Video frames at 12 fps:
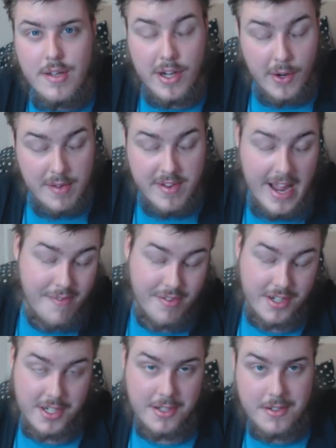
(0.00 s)
If I go live in
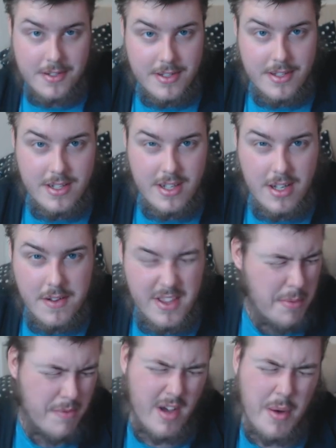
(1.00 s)
Africa,
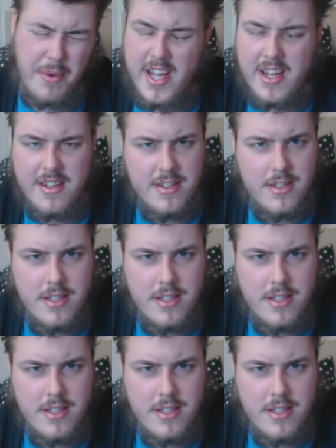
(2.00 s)
I'll be fine with that.